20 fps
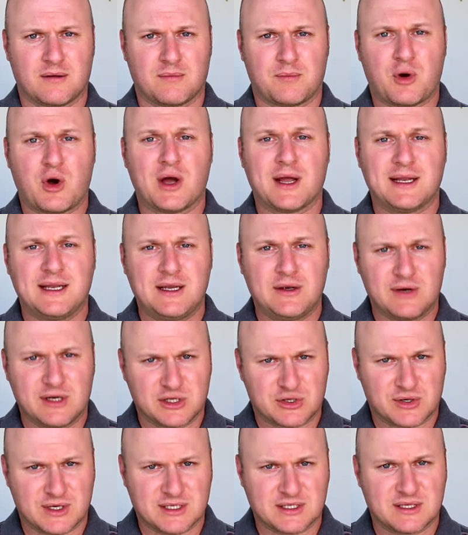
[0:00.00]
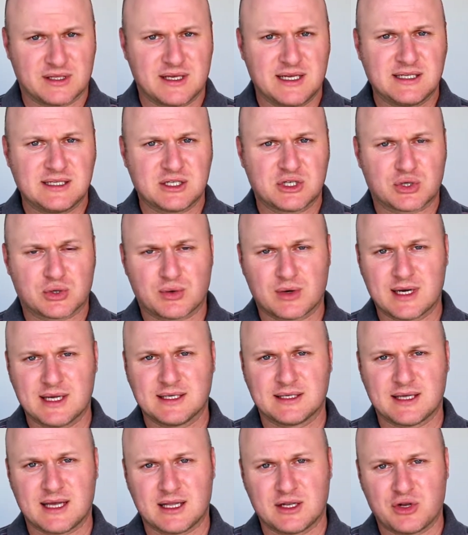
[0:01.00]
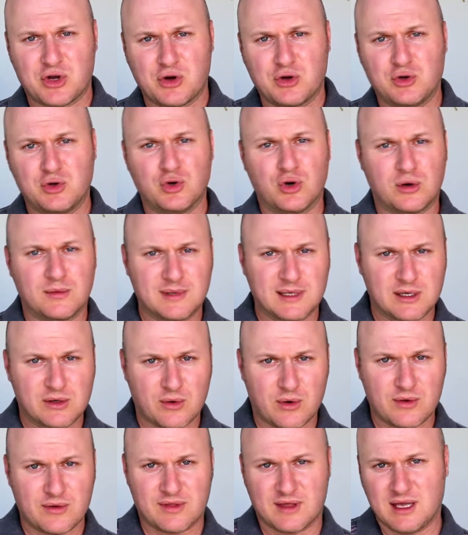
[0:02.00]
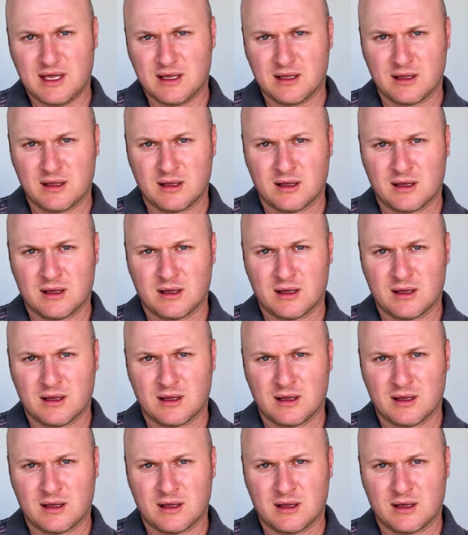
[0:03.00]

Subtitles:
pioneering trees. These are trees that don't normally grow there,